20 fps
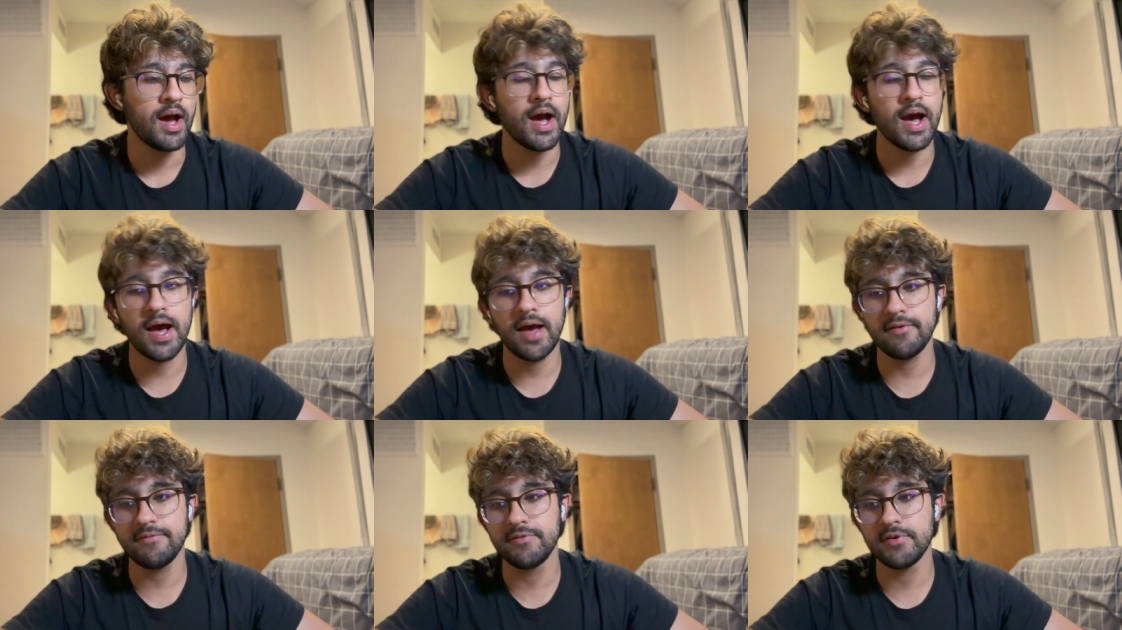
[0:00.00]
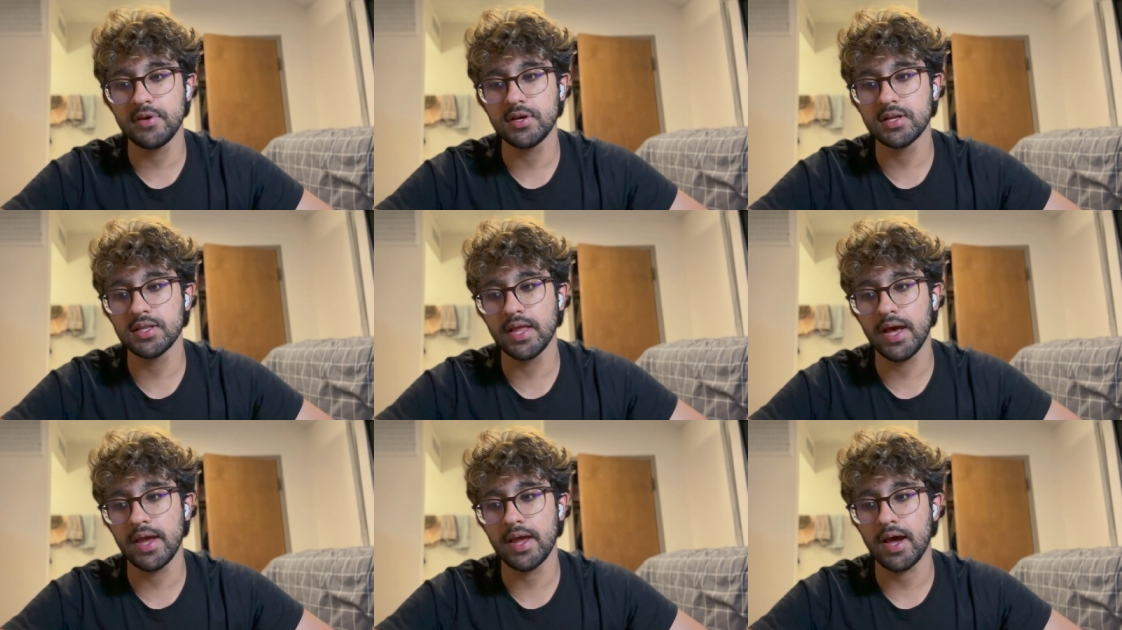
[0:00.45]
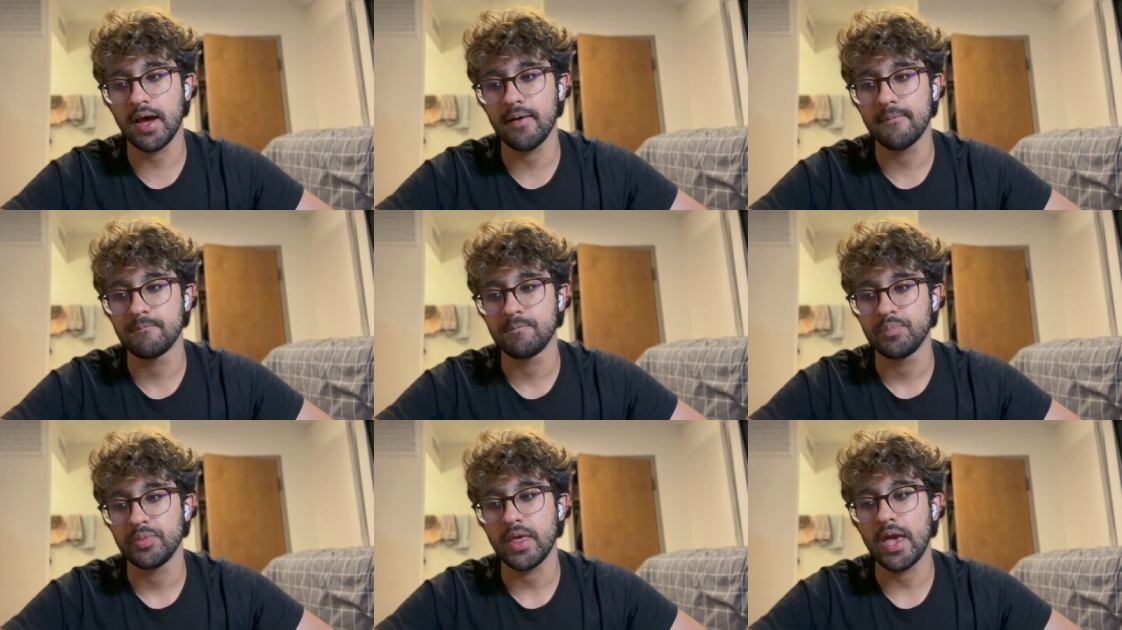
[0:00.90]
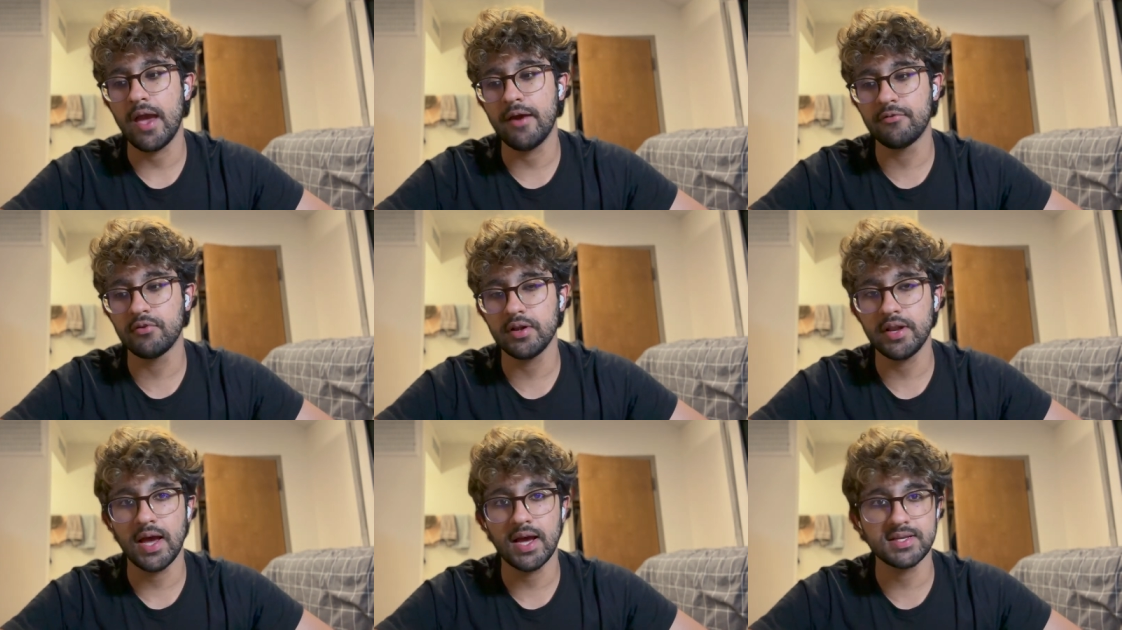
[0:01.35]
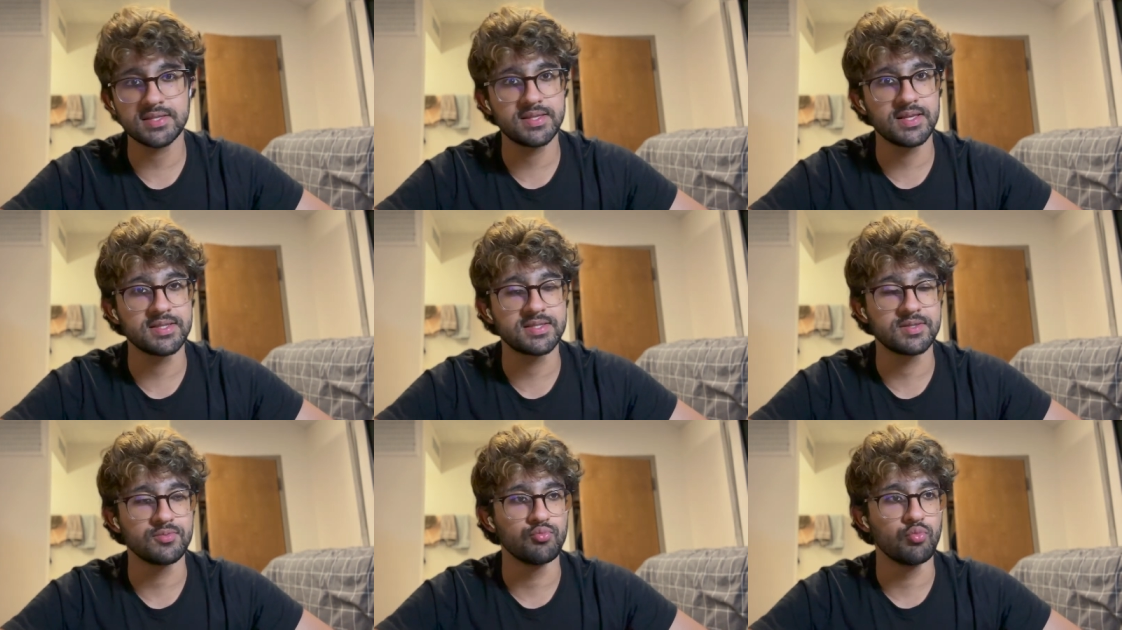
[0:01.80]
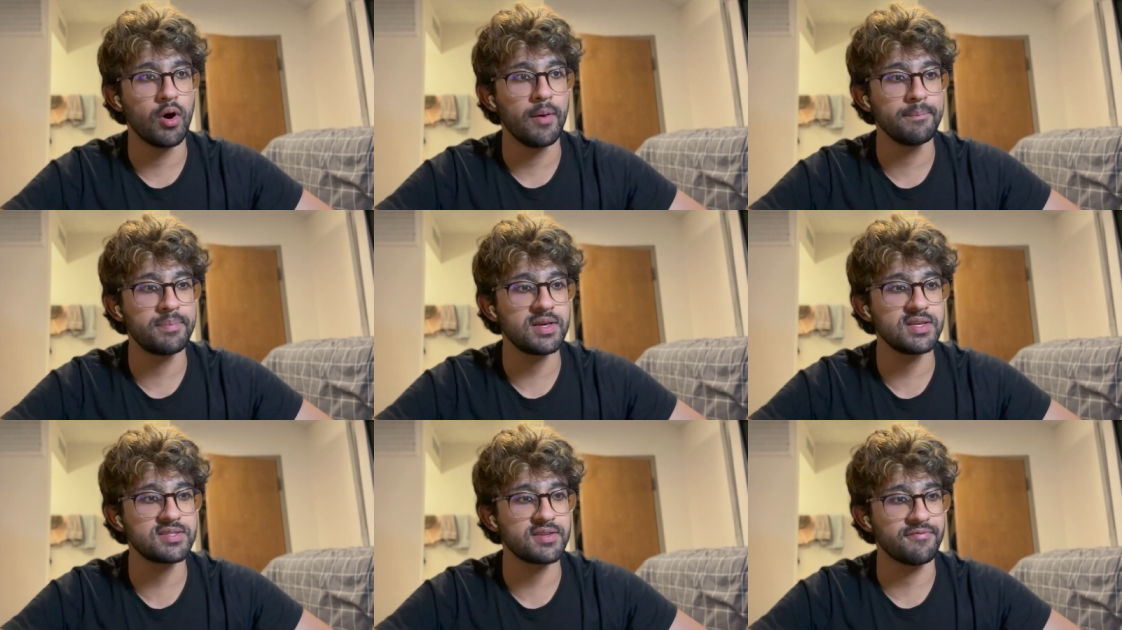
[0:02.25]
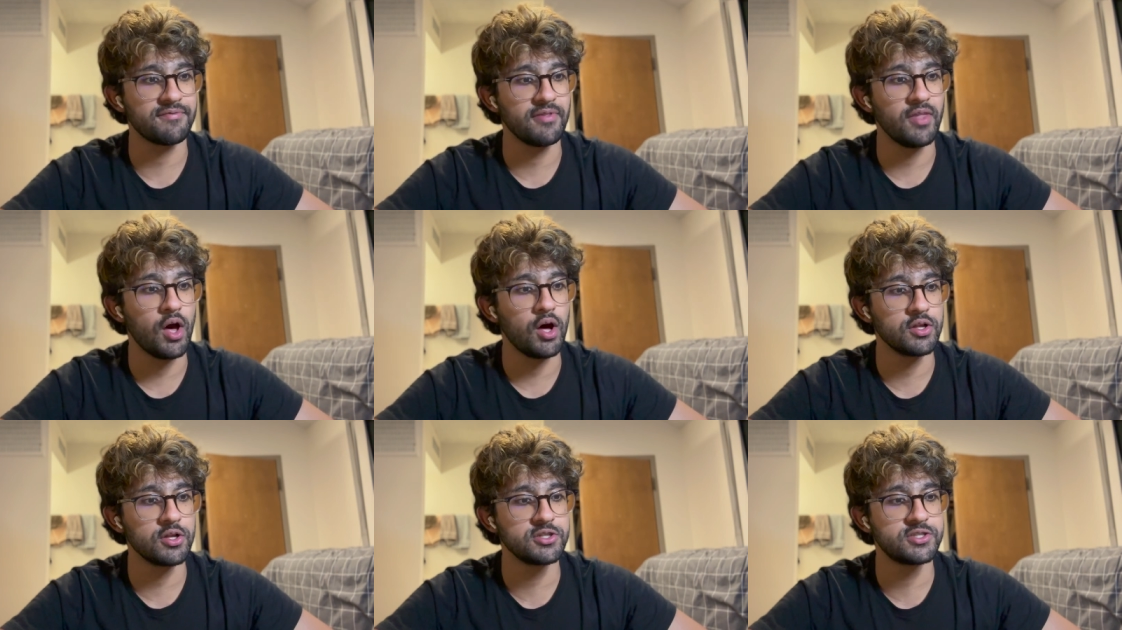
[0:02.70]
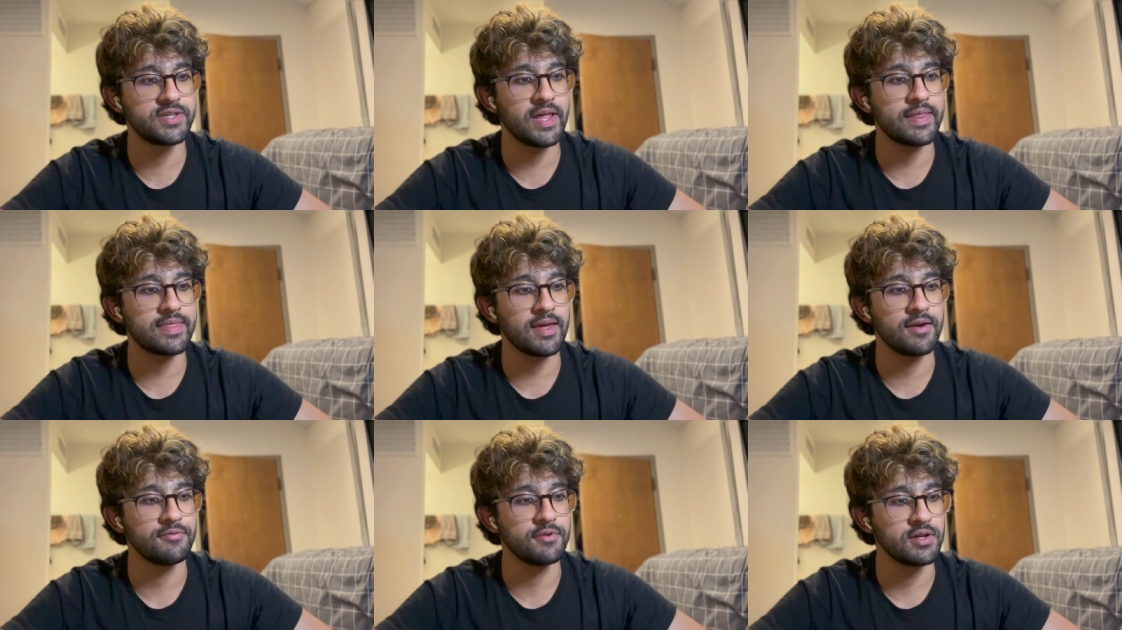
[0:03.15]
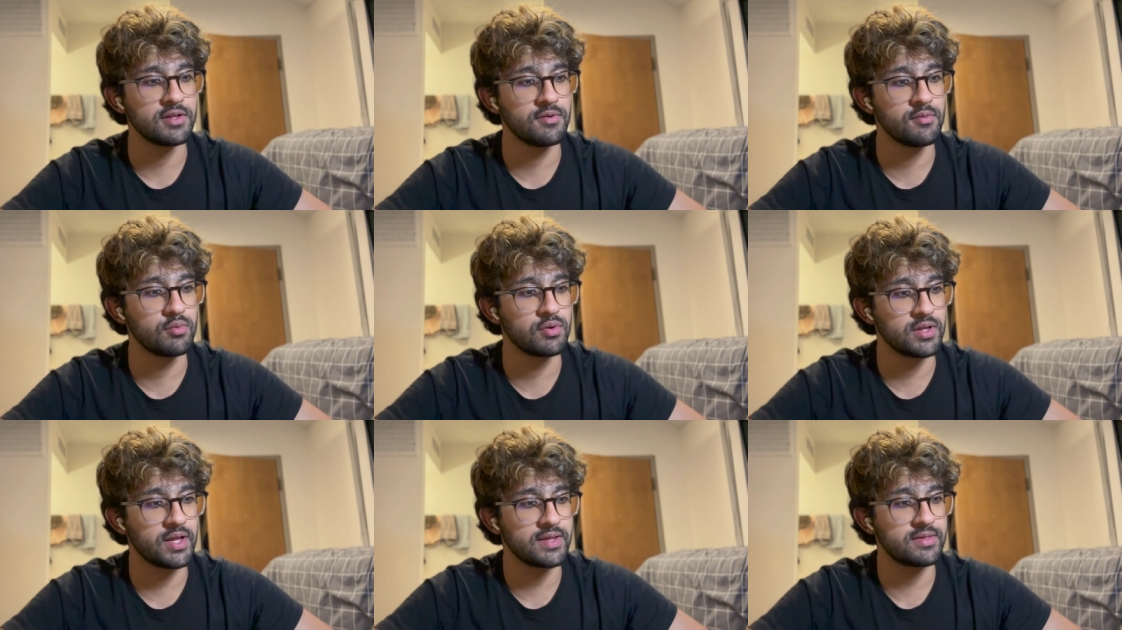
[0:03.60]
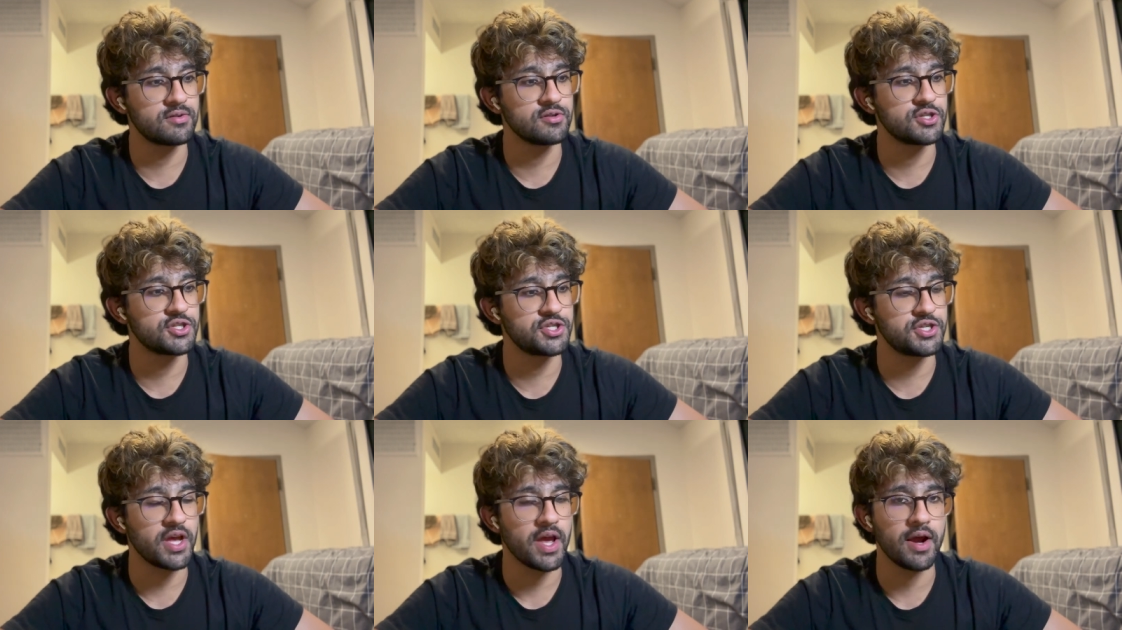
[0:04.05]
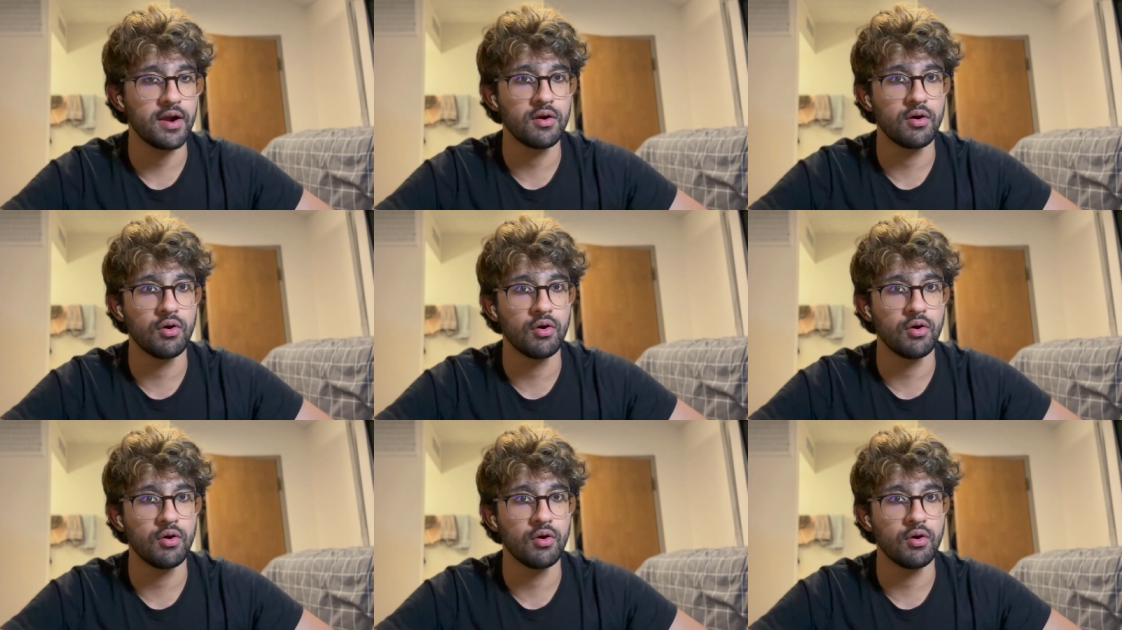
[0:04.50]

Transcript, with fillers: I feel like everyone has this one piece of knowledge that they really would like to share